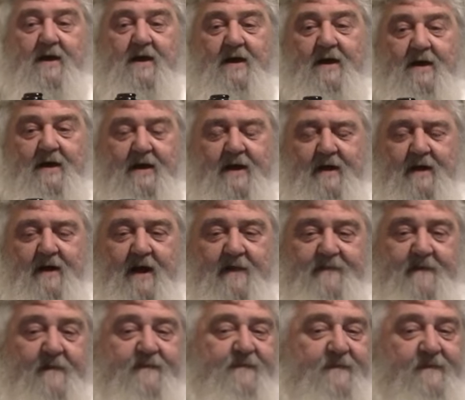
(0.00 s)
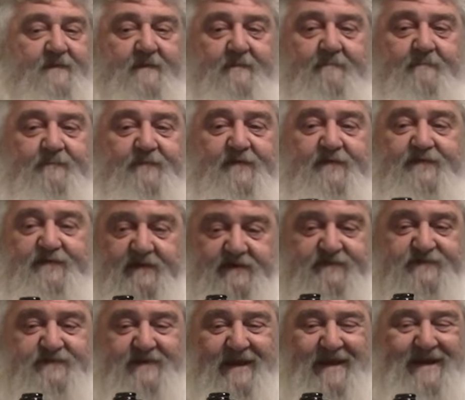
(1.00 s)
I thought the
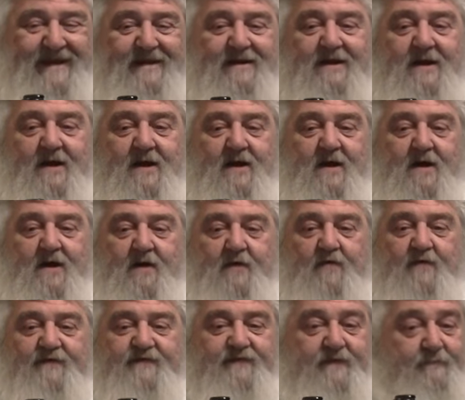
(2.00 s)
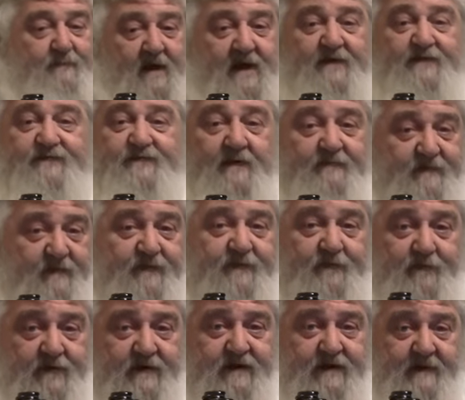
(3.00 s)
16 was the best of the
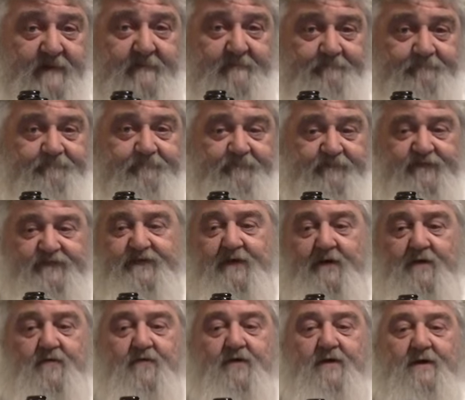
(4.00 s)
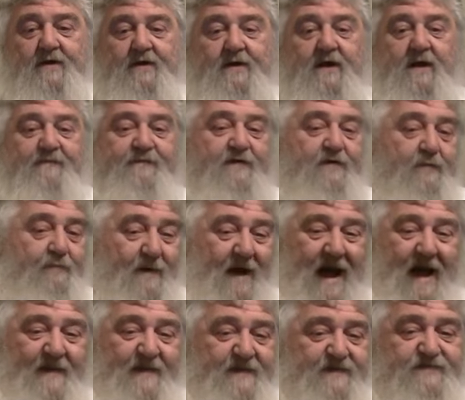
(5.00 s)
three. So if you
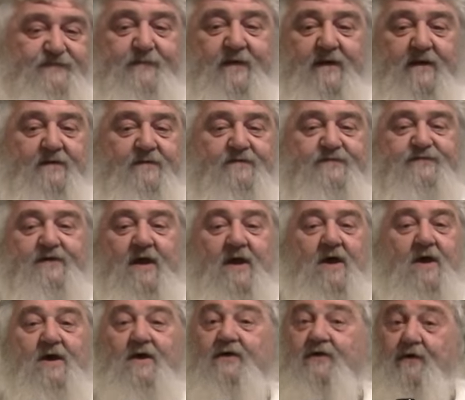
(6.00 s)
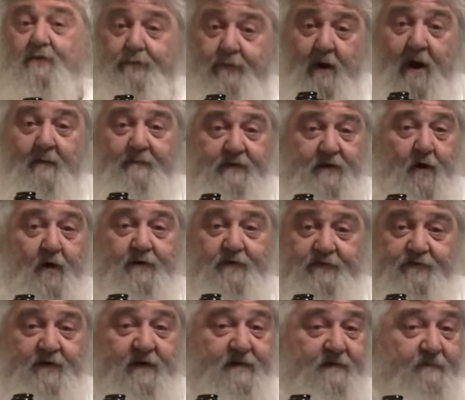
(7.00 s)
buy these beers, you probably ought to
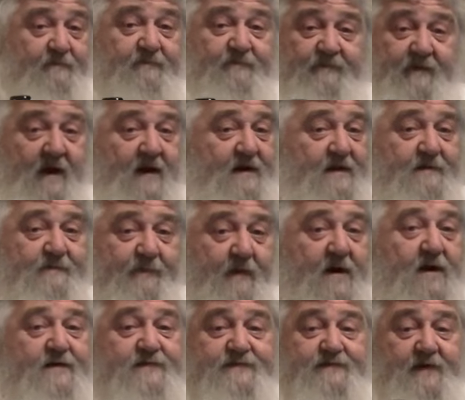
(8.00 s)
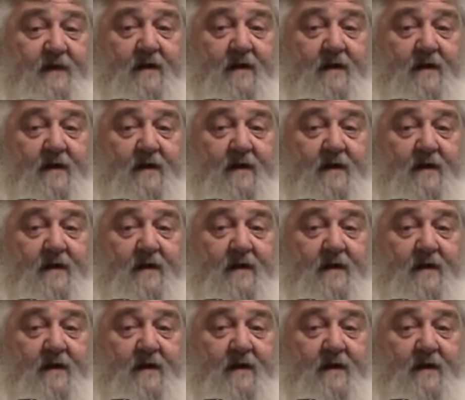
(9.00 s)
drink them fairly fresh.